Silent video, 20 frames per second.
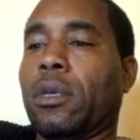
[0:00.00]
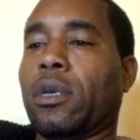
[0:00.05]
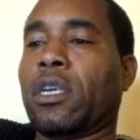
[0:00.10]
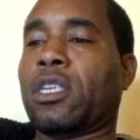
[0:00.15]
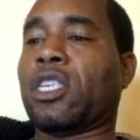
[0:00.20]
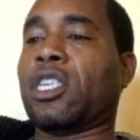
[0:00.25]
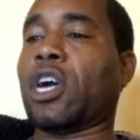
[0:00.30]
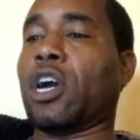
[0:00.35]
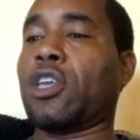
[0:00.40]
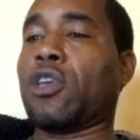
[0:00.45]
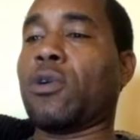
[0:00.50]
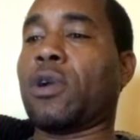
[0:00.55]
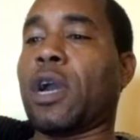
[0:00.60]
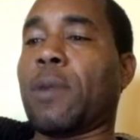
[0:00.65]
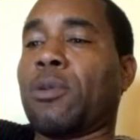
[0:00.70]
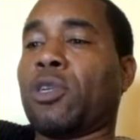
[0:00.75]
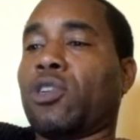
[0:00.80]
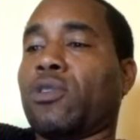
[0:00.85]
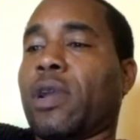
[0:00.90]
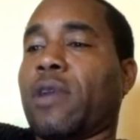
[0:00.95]
Castano
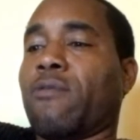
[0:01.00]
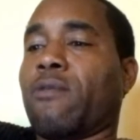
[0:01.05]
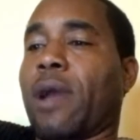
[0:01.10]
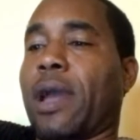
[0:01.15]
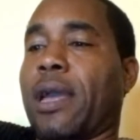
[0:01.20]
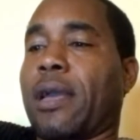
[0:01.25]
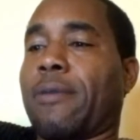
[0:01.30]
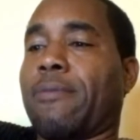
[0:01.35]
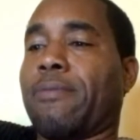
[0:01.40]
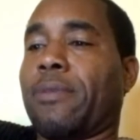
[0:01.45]
coming straight right.